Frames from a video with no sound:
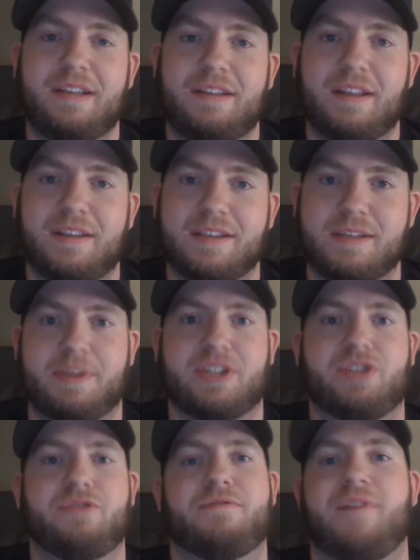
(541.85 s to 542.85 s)
did this a
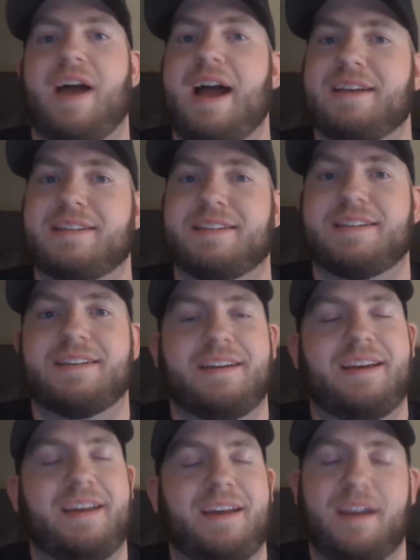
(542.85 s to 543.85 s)
bit too fast,
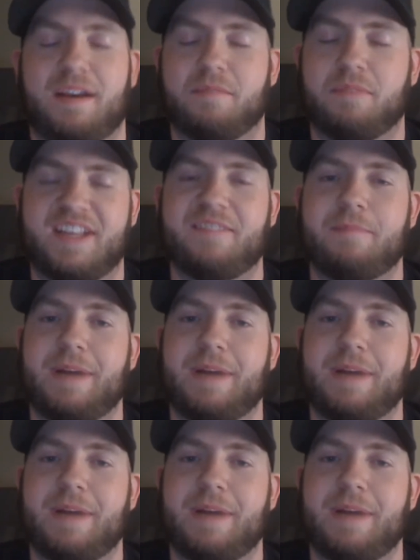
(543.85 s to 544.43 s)
and believe me,